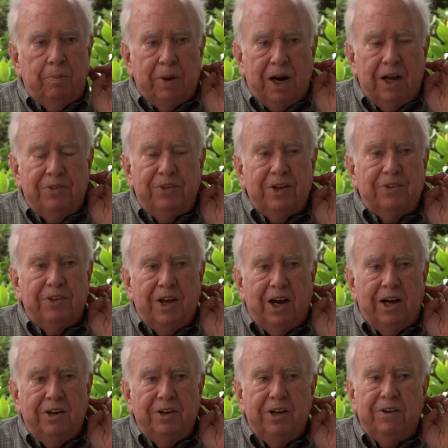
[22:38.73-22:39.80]
But I think the
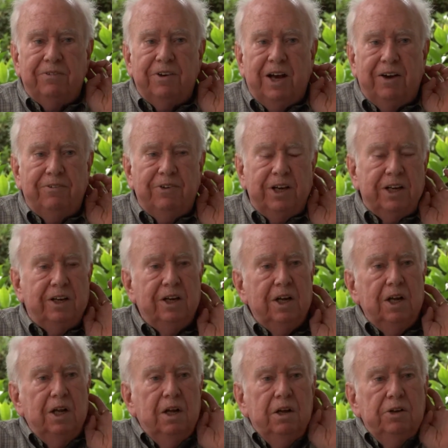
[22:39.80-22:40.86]
idea of having
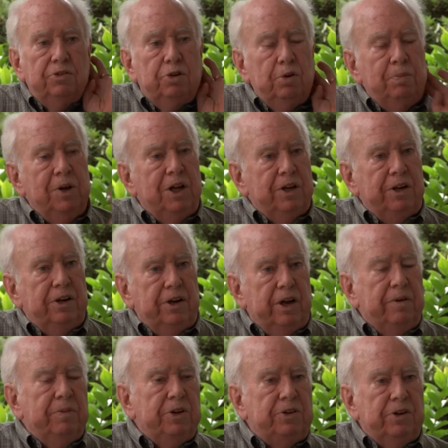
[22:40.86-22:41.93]
2 million
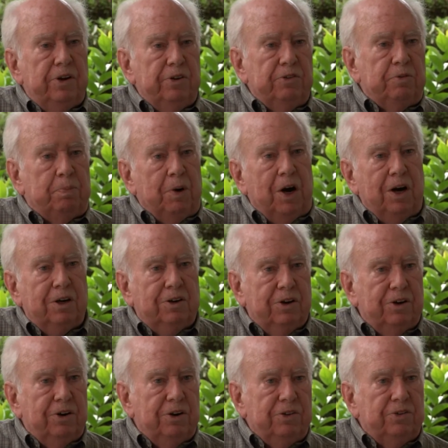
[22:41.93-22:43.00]
nematodes
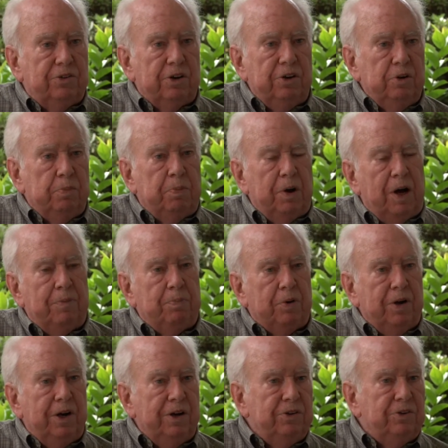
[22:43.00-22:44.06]
barcoded so you pop
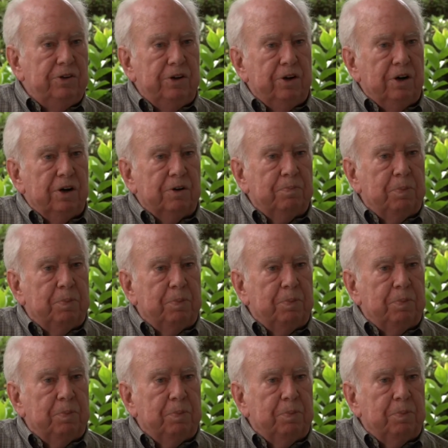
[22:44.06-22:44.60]
one into your